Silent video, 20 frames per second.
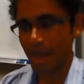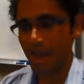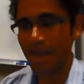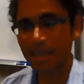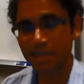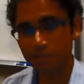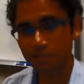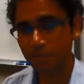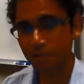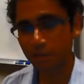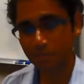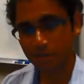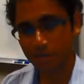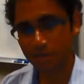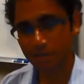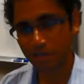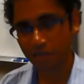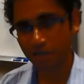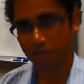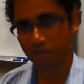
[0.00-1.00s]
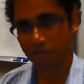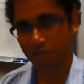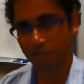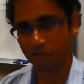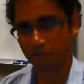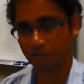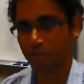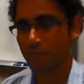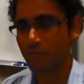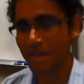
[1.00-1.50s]
I asked permission
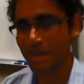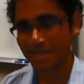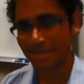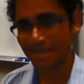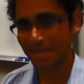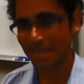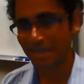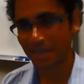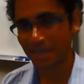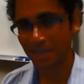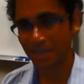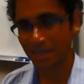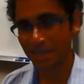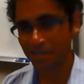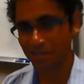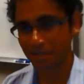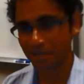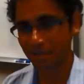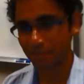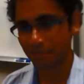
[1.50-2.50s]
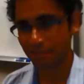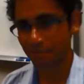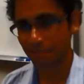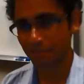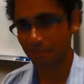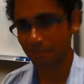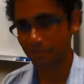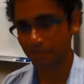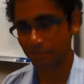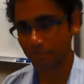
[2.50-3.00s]
from my senior leadership
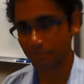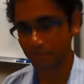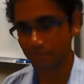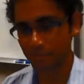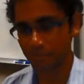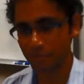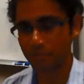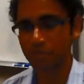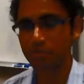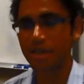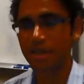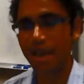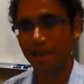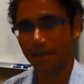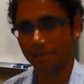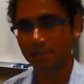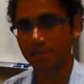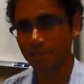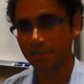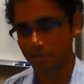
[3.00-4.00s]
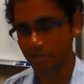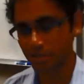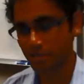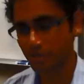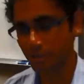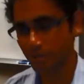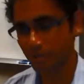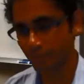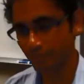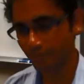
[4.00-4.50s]
to tackle this
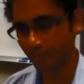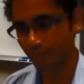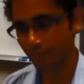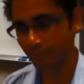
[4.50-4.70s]
issue.